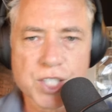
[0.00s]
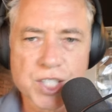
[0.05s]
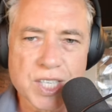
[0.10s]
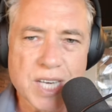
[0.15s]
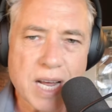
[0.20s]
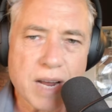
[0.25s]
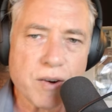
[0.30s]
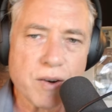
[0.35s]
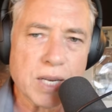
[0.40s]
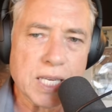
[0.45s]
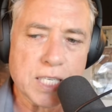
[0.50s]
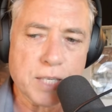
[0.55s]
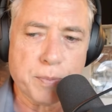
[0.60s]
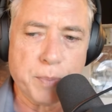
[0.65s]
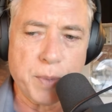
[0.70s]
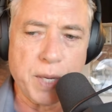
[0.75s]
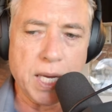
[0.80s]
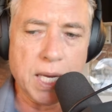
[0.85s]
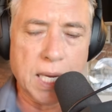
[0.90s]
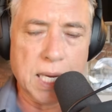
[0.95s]
generally
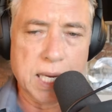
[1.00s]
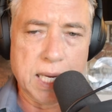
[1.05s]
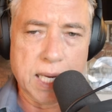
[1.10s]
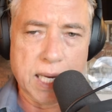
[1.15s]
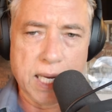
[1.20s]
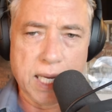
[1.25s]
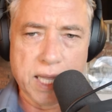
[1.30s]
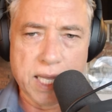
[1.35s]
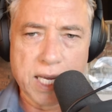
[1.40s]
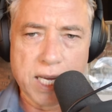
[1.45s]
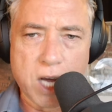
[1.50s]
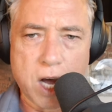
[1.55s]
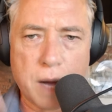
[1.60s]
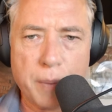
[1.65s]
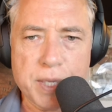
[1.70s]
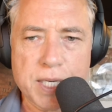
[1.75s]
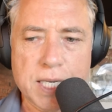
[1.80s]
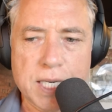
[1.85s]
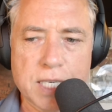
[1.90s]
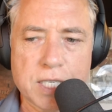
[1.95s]
speaking, in the
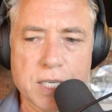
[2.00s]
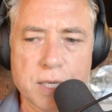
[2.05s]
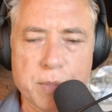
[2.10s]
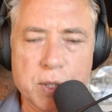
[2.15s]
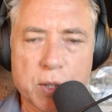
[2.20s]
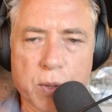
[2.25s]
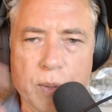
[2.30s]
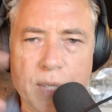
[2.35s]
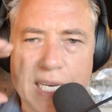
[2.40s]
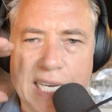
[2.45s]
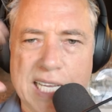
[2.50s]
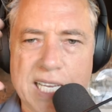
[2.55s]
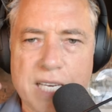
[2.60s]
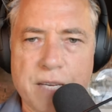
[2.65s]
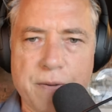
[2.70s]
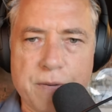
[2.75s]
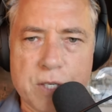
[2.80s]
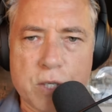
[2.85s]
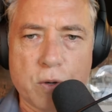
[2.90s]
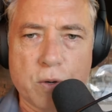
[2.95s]
competition between
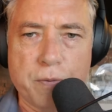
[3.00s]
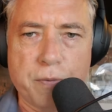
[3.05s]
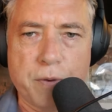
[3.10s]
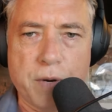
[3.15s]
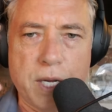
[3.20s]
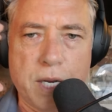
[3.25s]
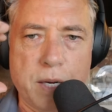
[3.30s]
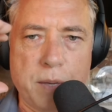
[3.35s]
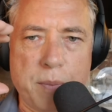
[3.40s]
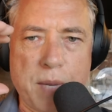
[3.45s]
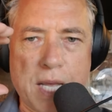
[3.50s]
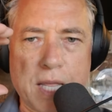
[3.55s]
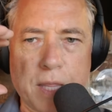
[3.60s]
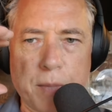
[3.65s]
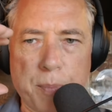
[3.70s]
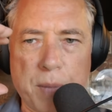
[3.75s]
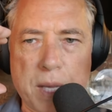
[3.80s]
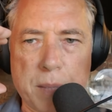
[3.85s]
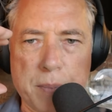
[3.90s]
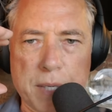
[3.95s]
individual freedom and the
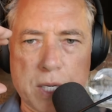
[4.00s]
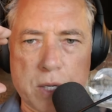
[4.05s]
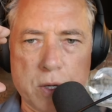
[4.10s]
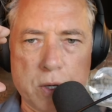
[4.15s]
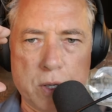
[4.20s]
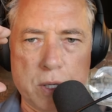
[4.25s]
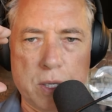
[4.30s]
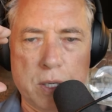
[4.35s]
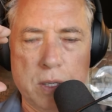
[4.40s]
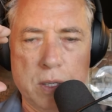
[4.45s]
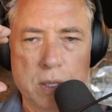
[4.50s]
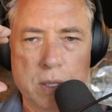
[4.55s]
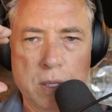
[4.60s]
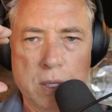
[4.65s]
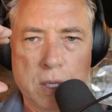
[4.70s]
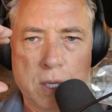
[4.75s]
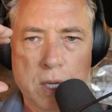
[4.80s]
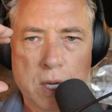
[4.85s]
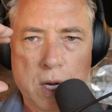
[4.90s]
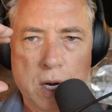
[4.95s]
public good,
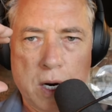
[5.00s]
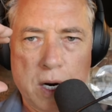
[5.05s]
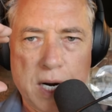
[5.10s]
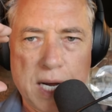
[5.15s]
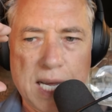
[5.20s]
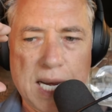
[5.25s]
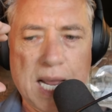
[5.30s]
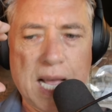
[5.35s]
right?